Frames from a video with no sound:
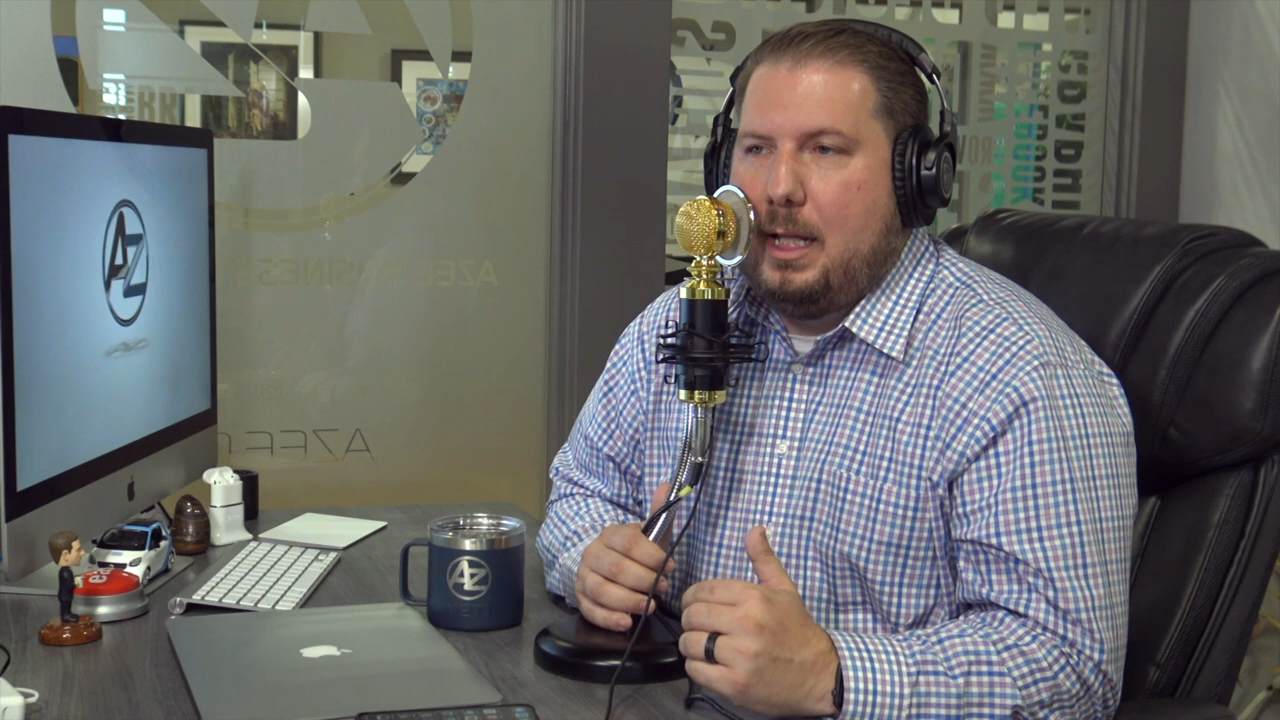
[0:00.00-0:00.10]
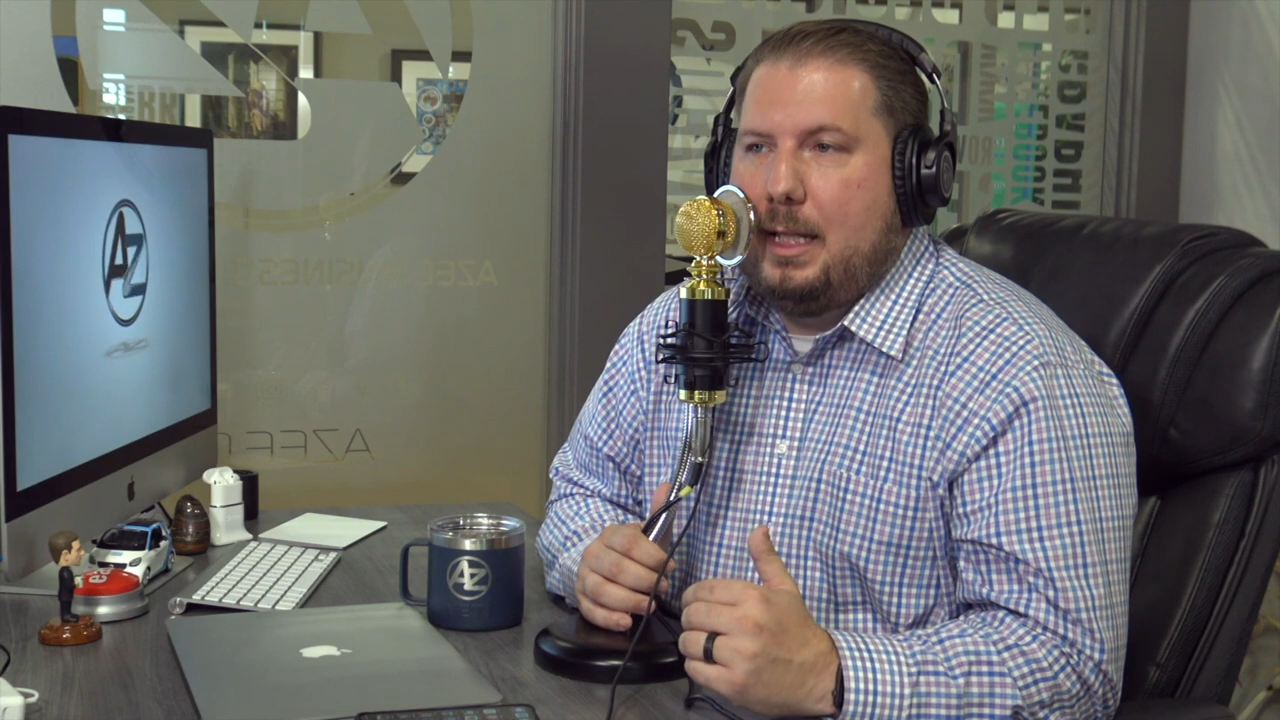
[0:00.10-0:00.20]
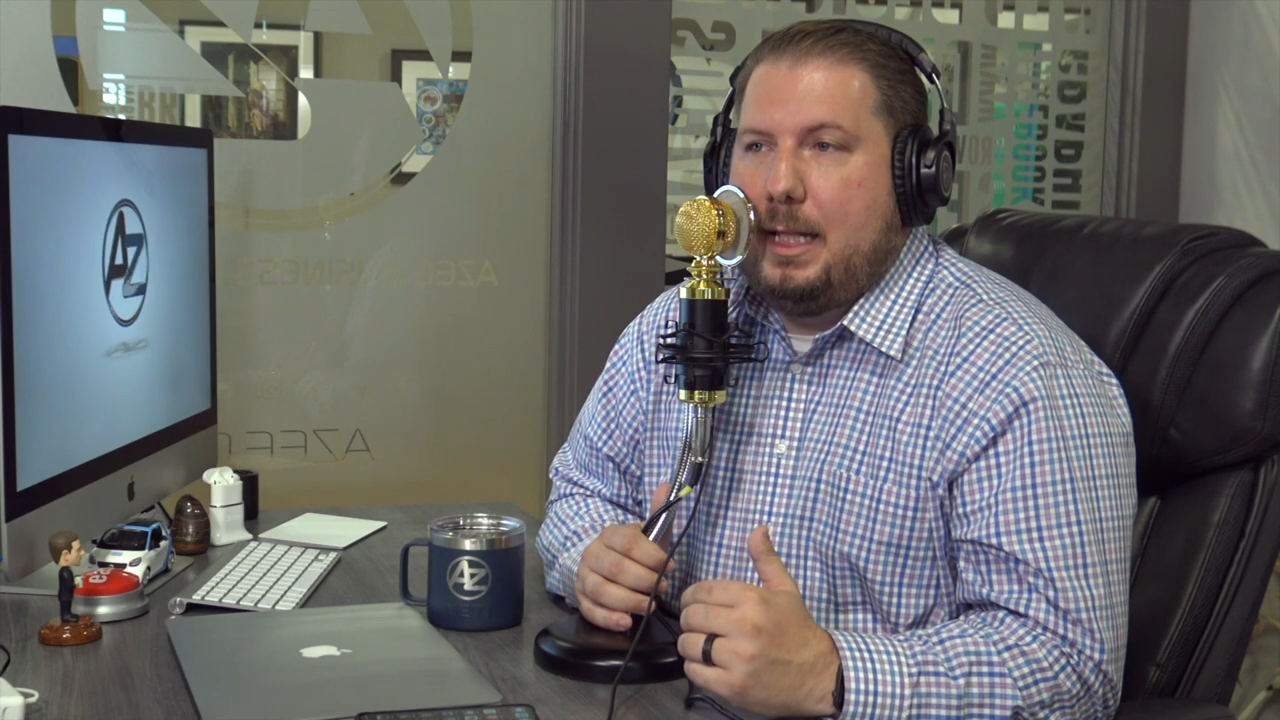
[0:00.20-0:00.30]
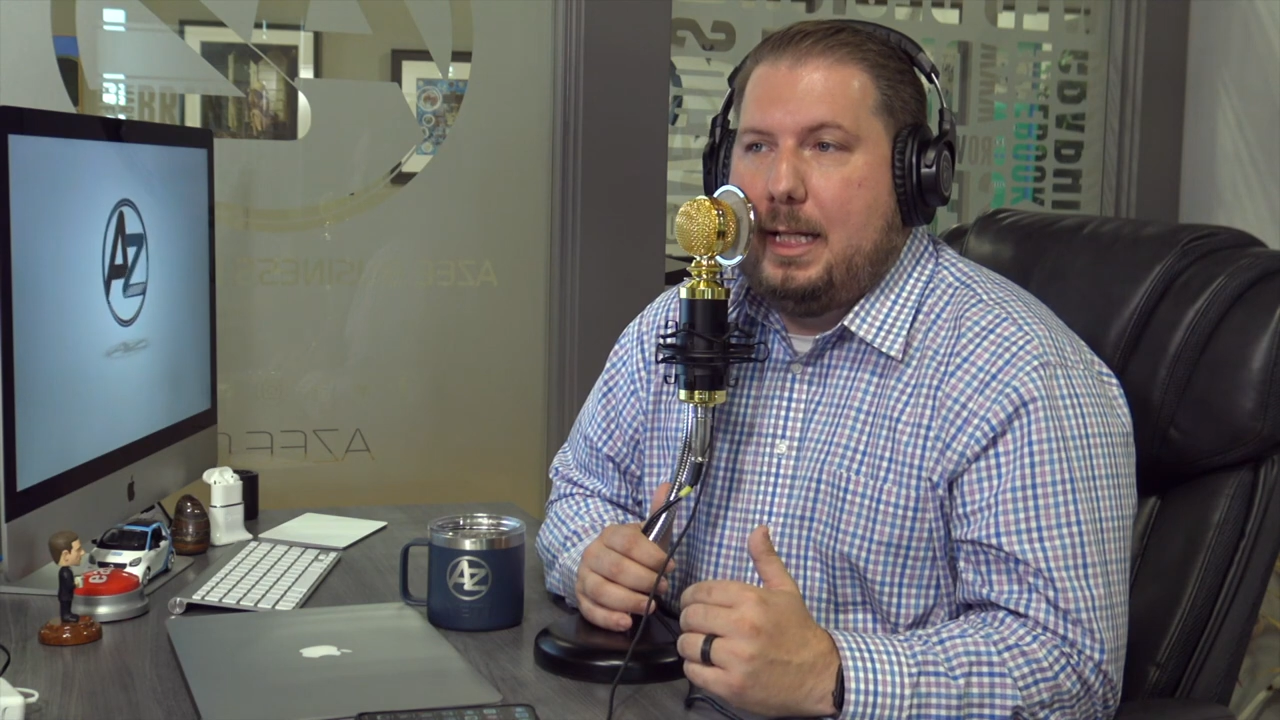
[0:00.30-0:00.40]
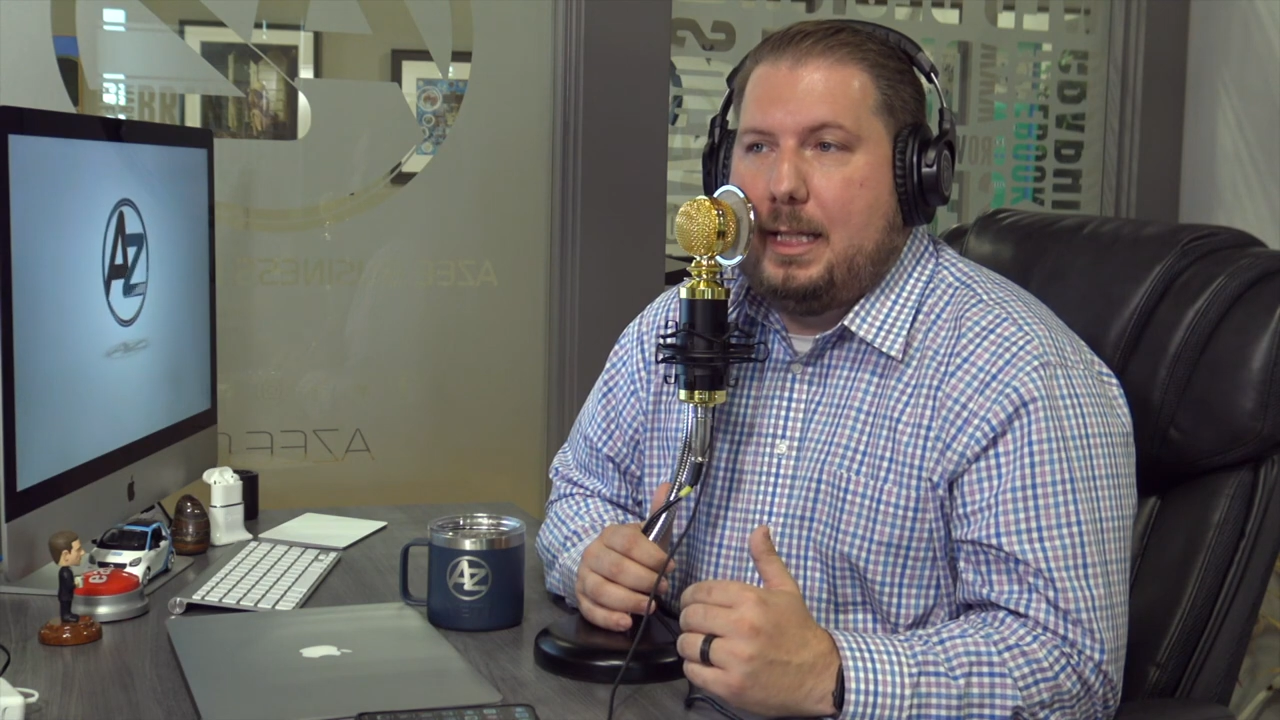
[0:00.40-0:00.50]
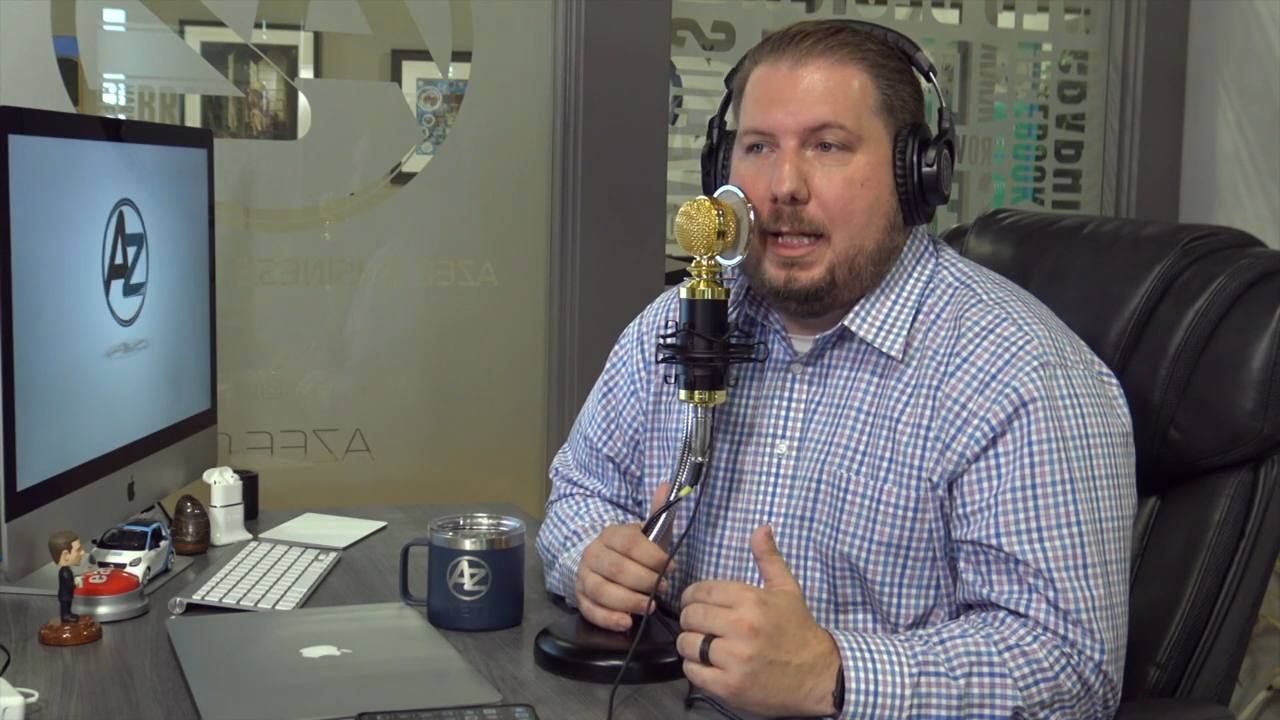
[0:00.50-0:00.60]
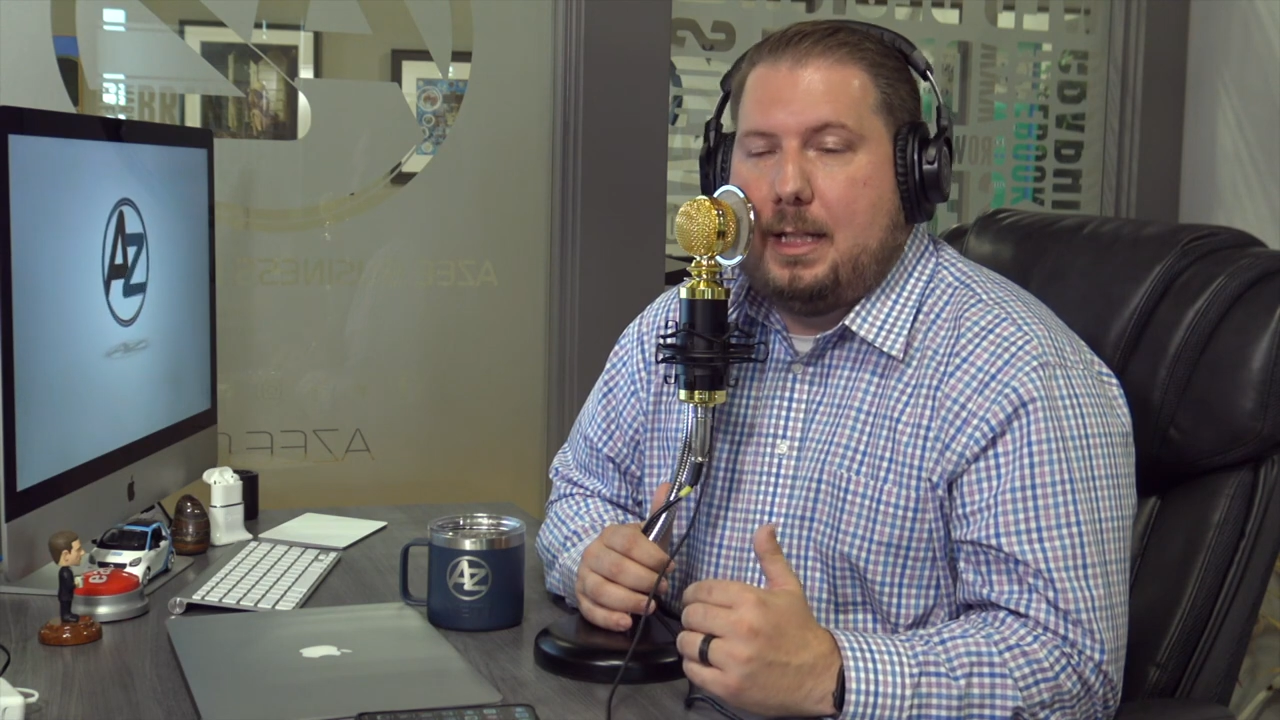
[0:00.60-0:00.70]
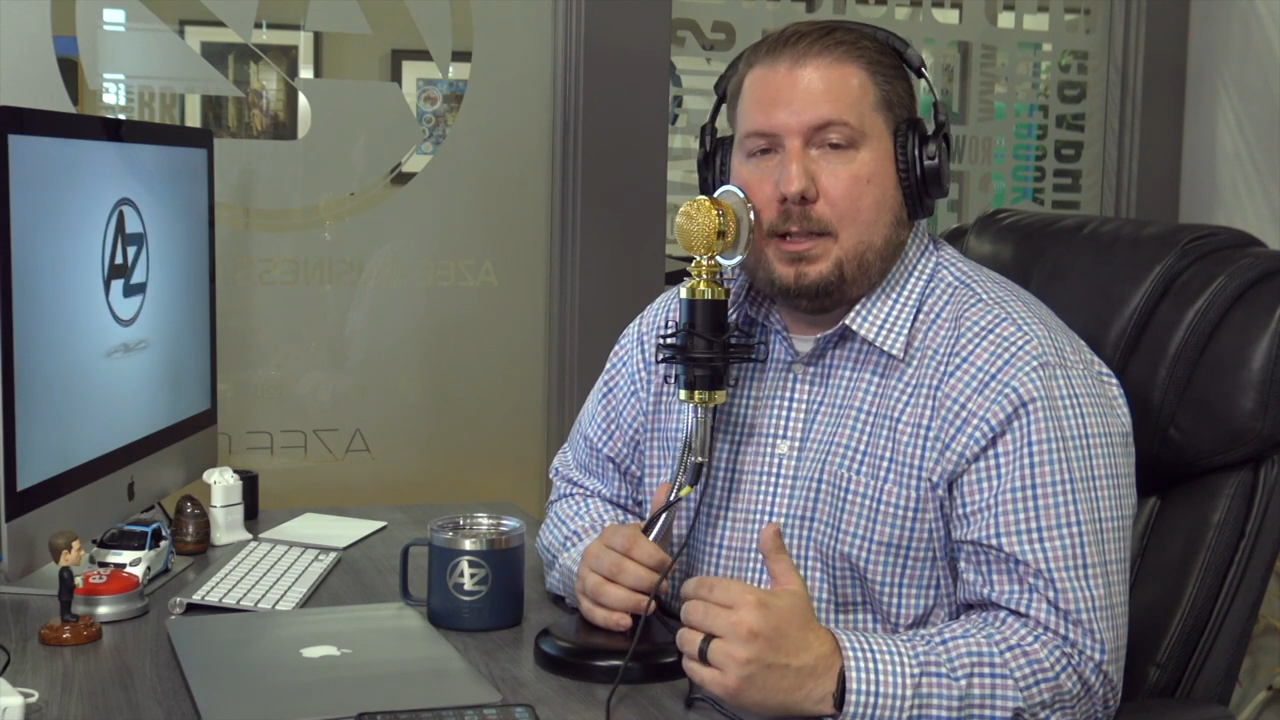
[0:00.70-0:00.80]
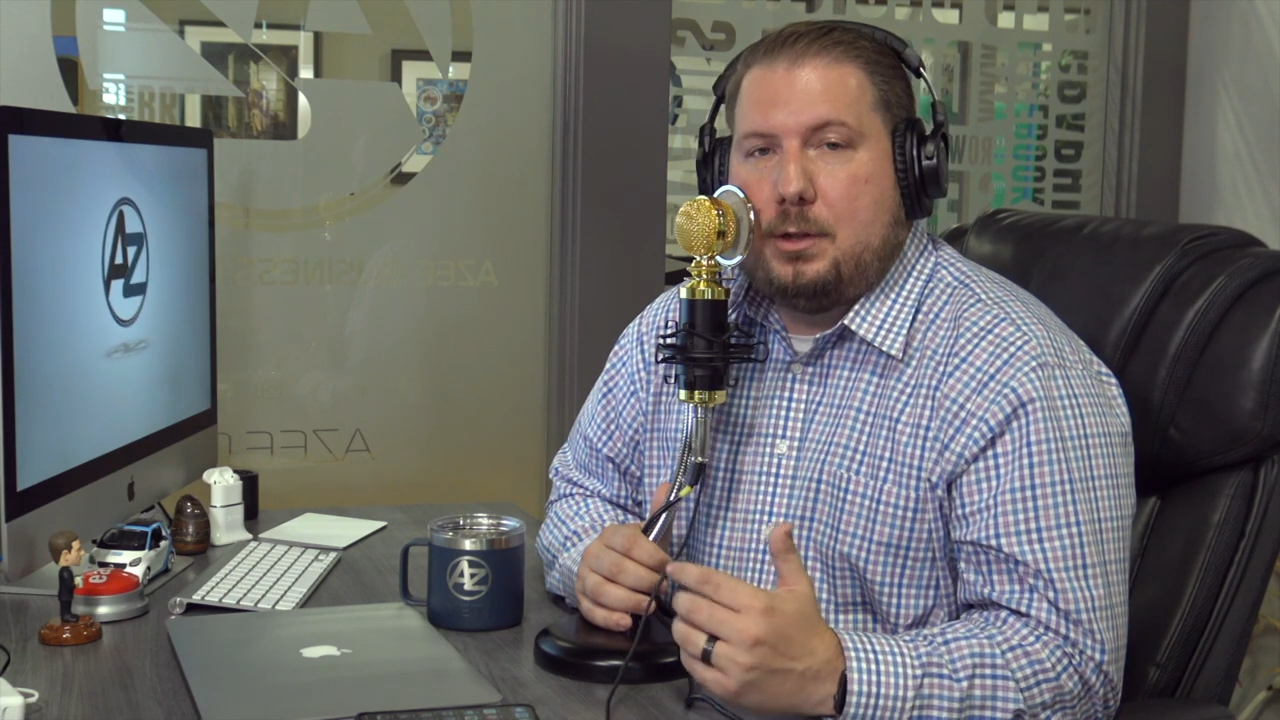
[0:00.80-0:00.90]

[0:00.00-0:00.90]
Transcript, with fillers: They think